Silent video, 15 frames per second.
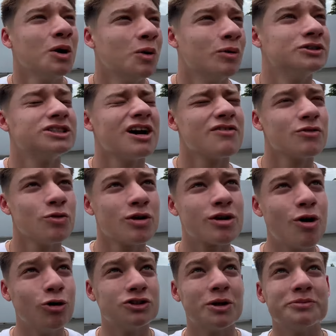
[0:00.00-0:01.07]
whichever one
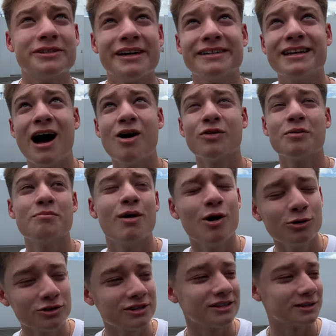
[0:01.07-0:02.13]
goes upside down the
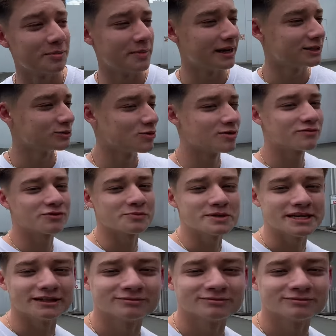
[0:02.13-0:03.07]
most, the best one for me.